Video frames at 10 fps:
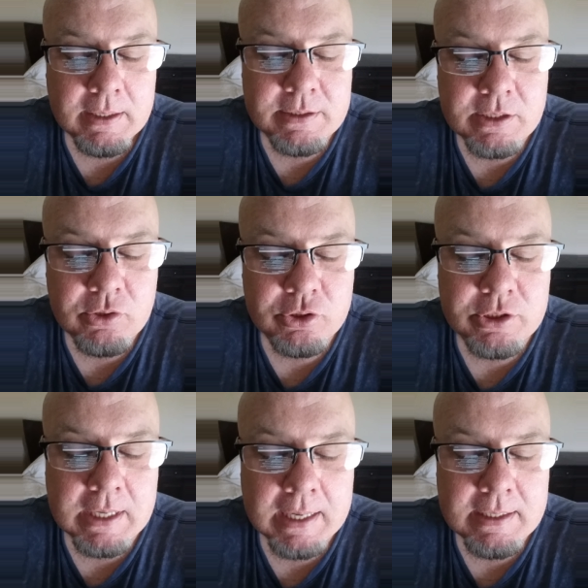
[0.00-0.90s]
His
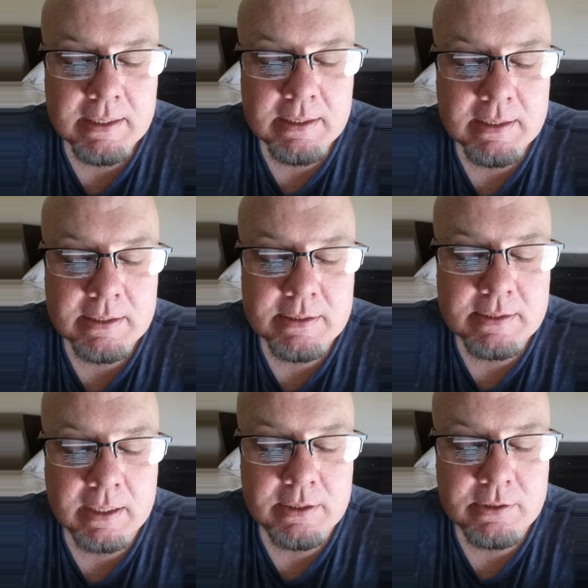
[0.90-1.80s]
understanding
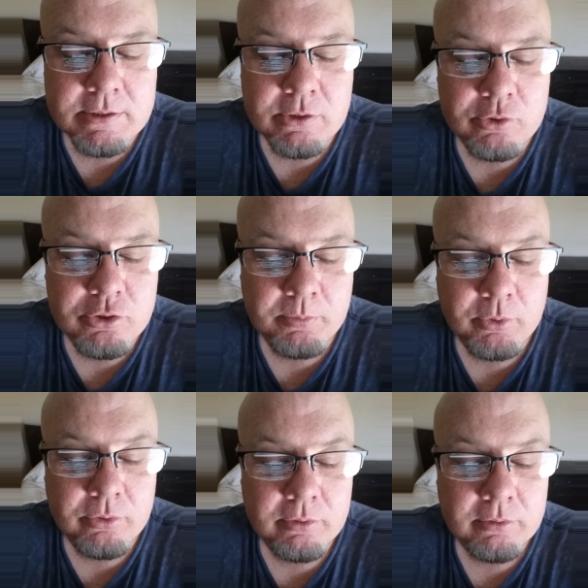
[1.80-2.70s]
is
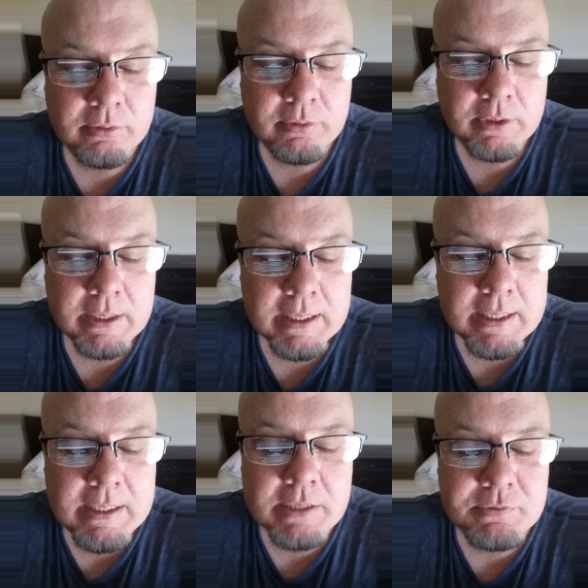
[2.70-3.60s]
unsearchable.
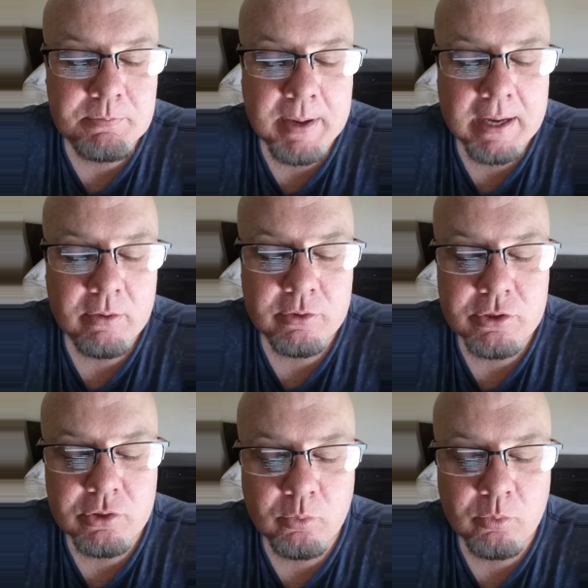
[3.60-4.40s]
He gives power to